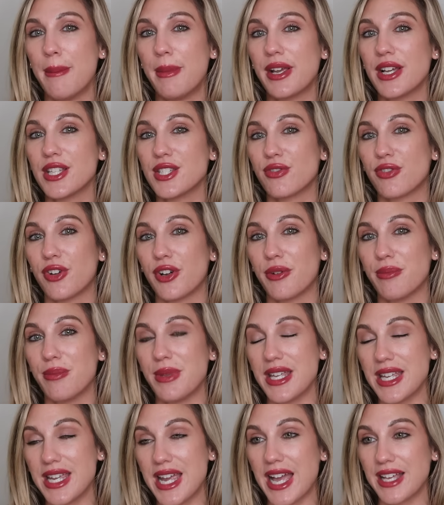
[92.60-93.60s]
Because for
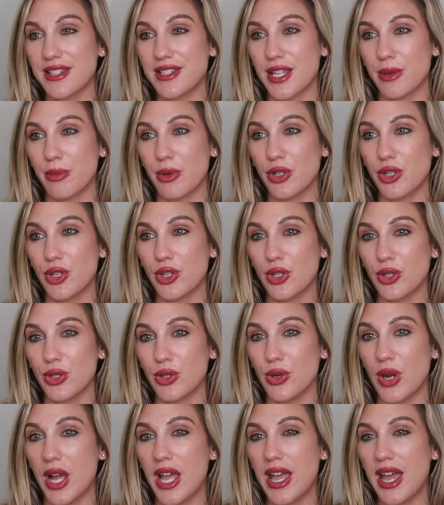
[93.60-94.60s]
me, as someone
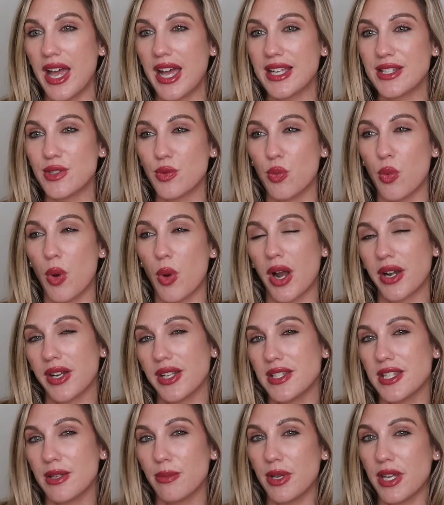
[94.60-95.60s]
who has
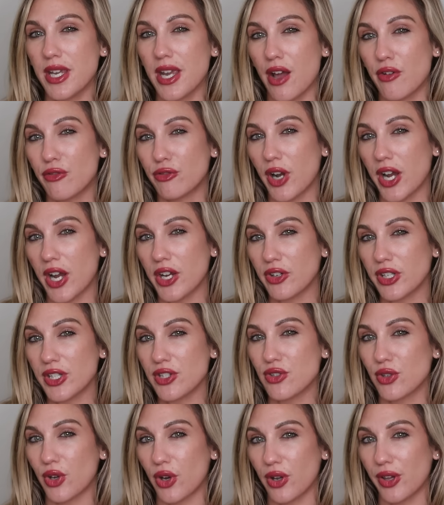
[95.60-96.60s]
wanted to be a
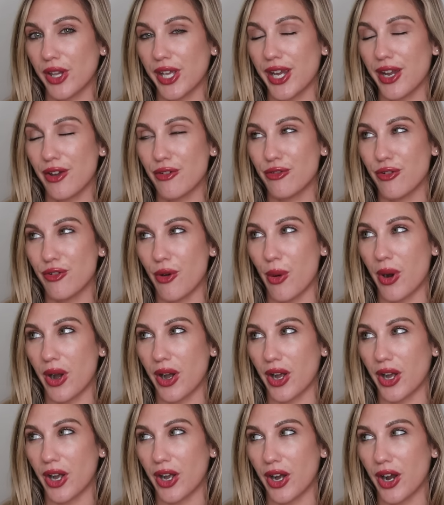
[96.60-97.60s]
fragrance girly
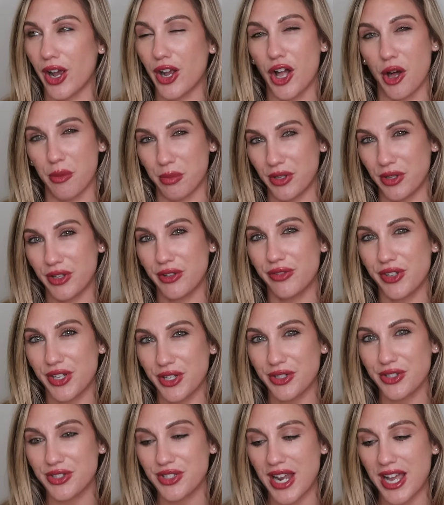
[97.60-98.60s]
for a couple of
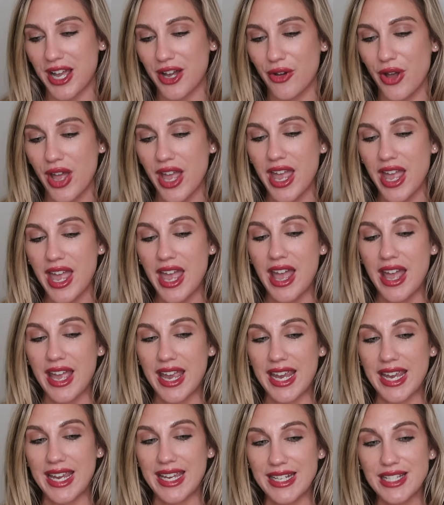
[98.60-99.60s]
years now,
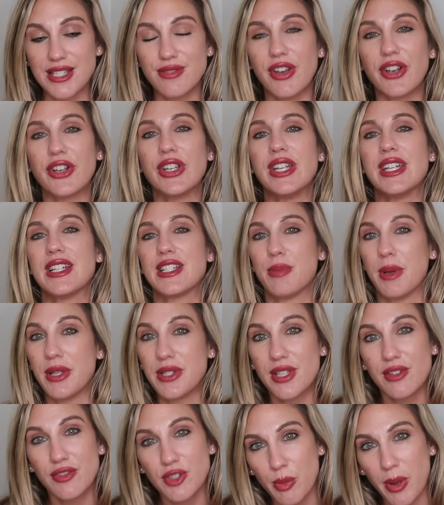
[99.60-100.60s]
it is very
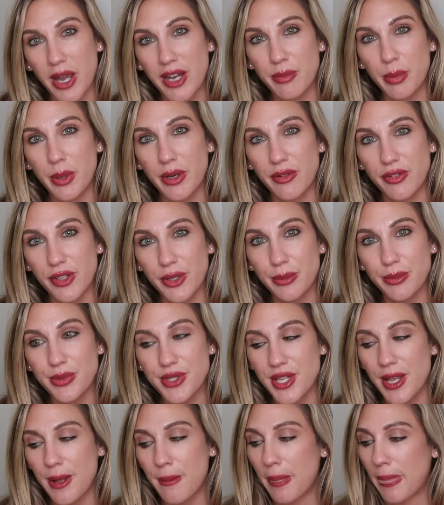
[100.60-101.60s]
expensive to buy
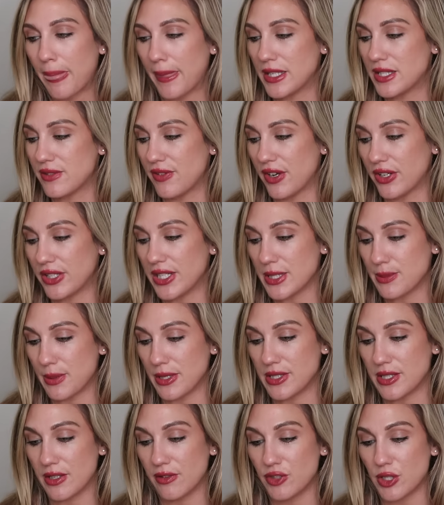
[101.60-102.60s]
perfumes. It's very
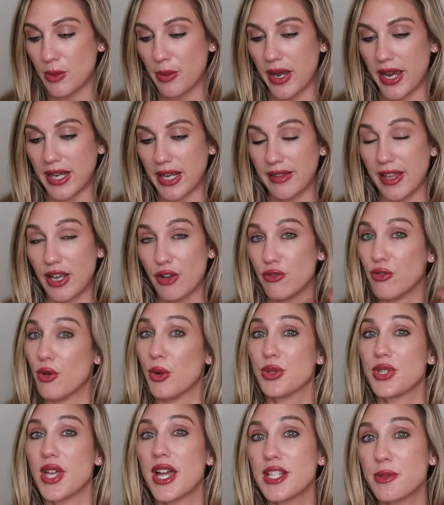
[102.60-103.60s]
expensive to buy like
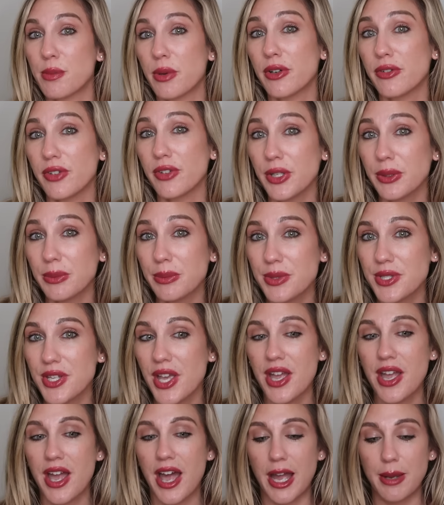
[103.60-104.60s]
full-size perfumes.
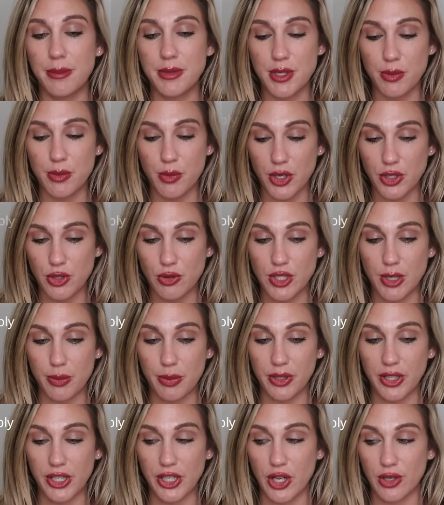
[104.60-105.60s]
I'm someone who
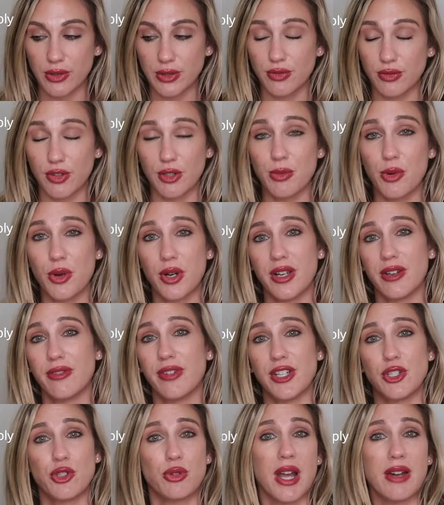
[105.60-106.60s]
typically goes for more
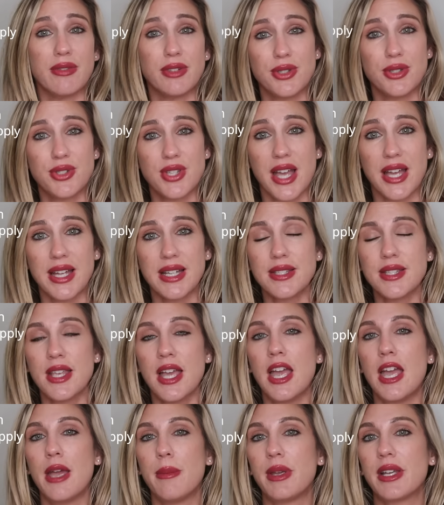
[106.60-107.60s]
of a travel size
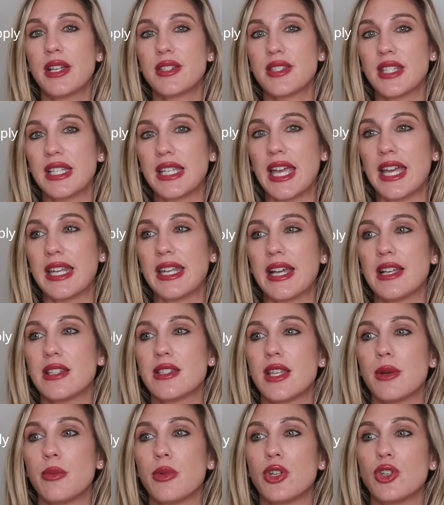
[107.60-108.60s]
because again,
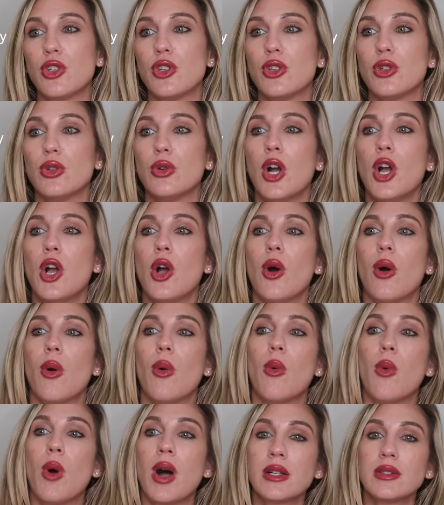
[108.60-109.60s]
as someone who
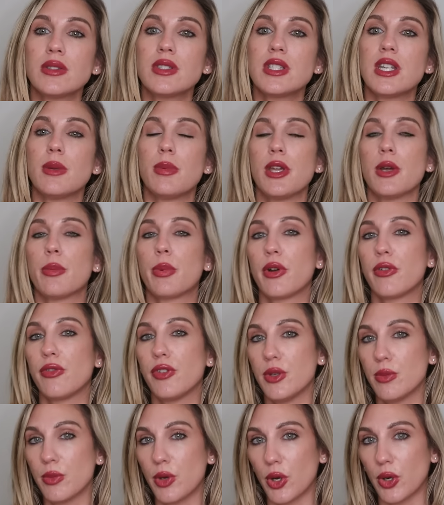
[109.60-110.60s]
wants to be a
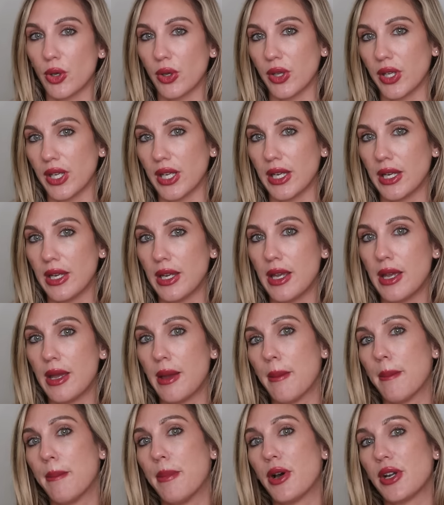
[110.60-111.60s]
perfume girly
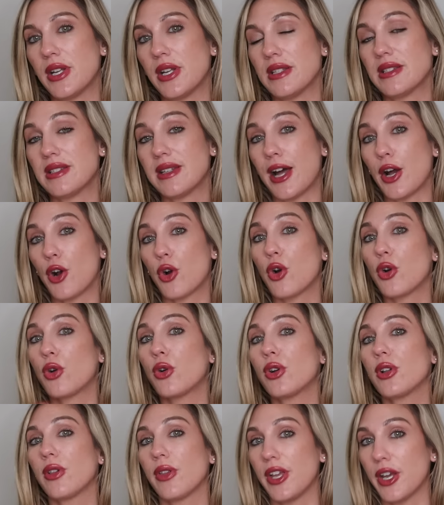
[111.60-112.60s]
but is not
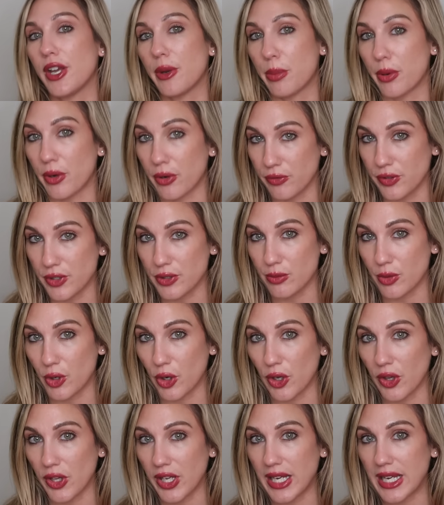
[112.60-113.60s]
currently a perfume
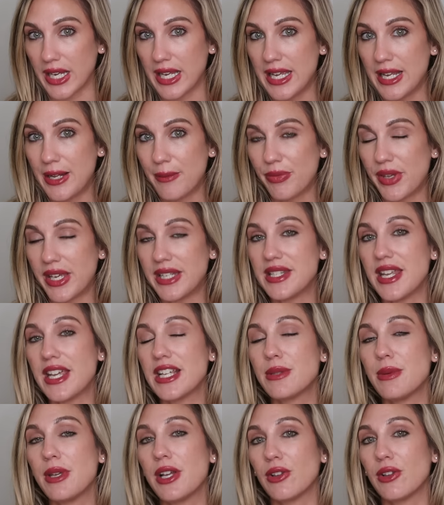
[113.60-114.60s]
girly, it
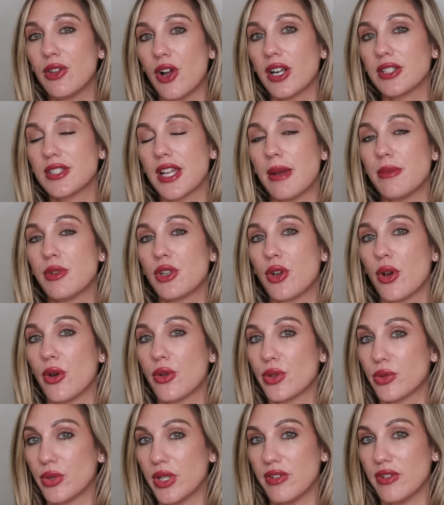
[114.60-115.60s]
takes me a long time to
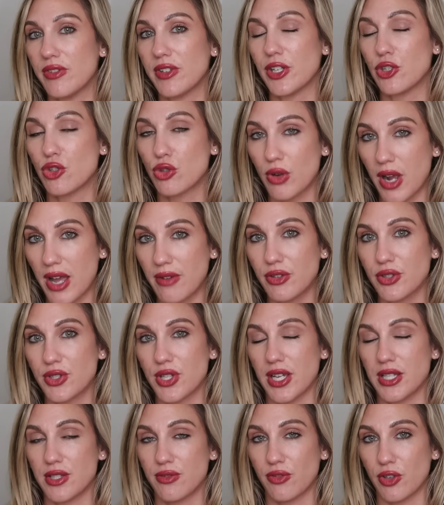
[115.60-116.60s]
go through even a travel
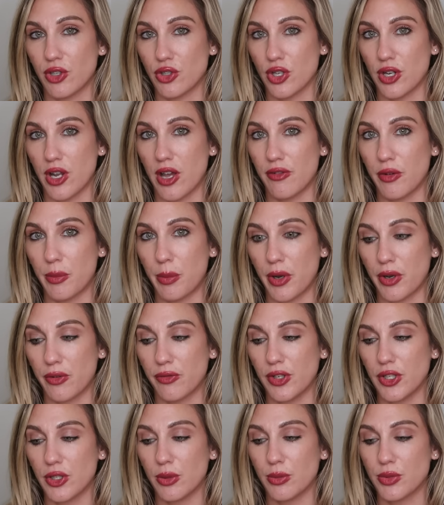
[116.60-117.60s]
size version of a
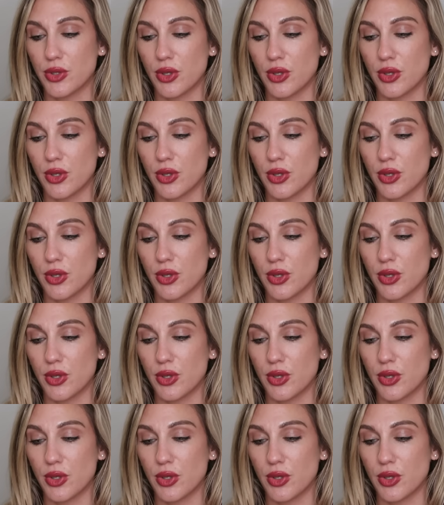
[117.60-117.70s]
perfume.